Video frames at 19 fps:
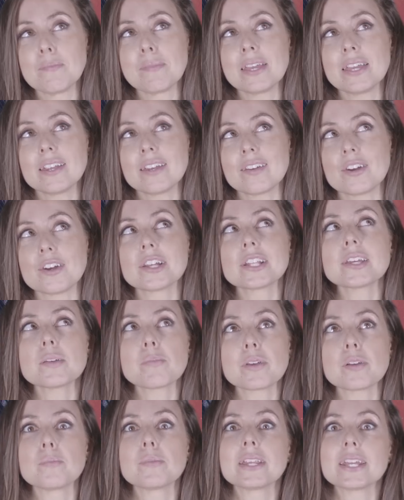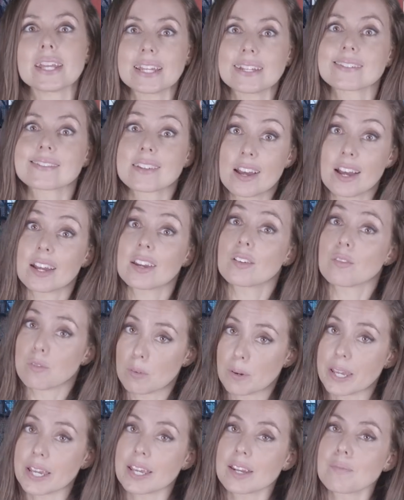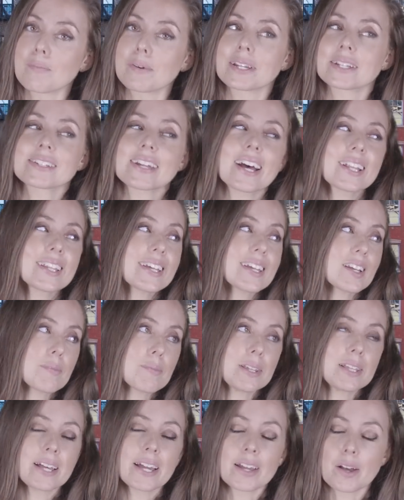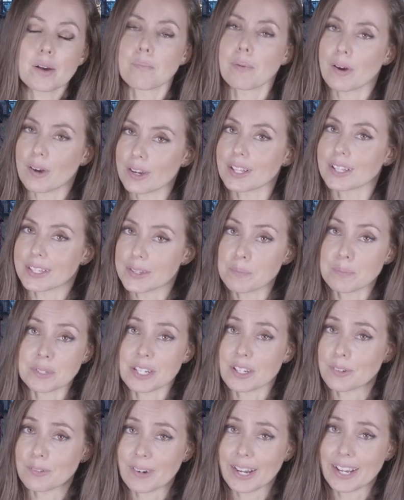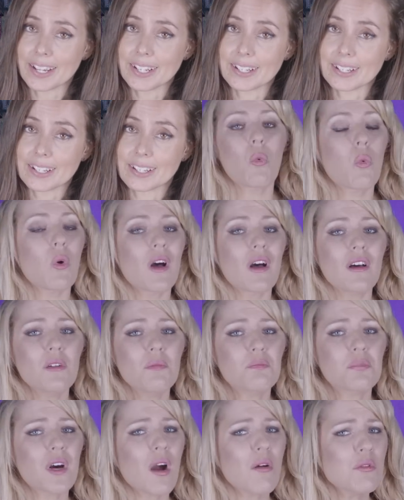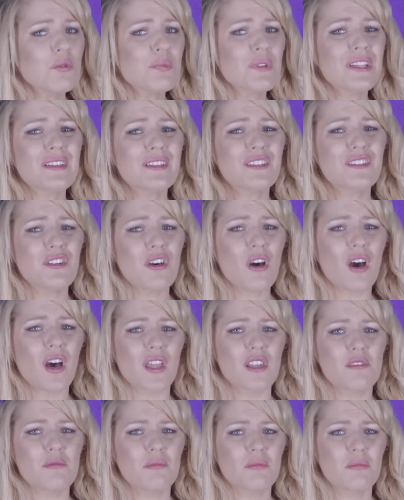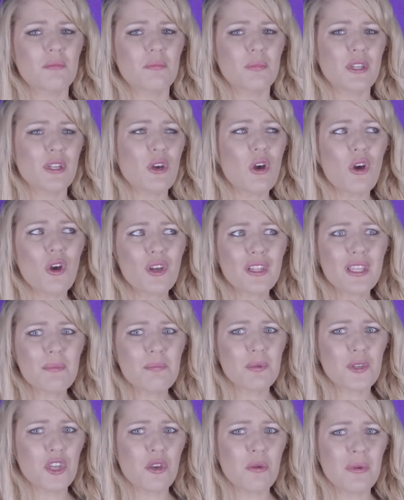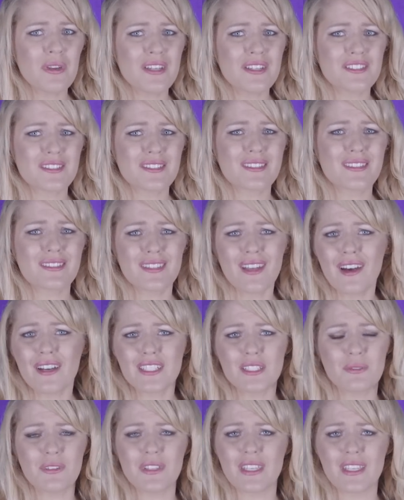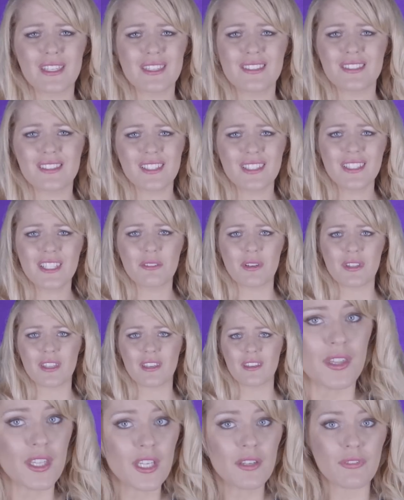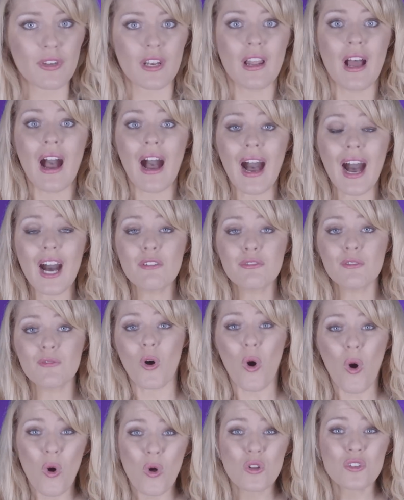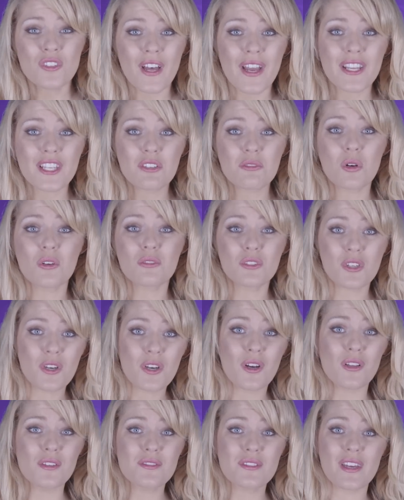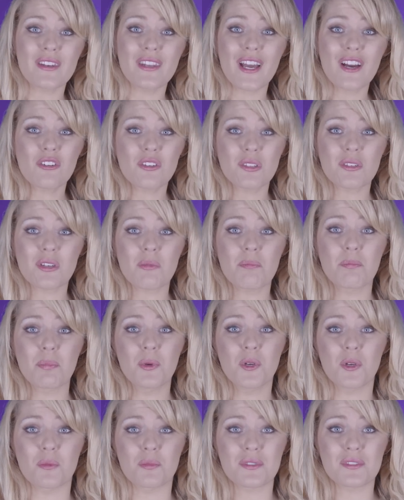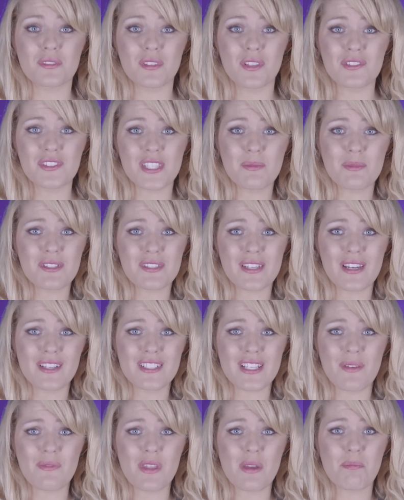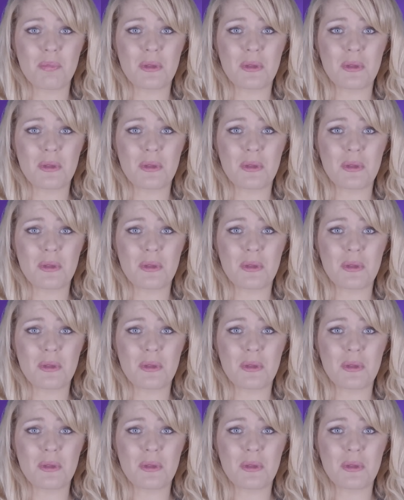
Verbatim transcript: I mean, early puberty is kind of weird, but it's hardly going to be like apocalyptic, right? Well, probably not. But early puberty just sucks for the kids dealing with it. Think of it half of all nine year old girls are now growing boobs, and some are starting to have their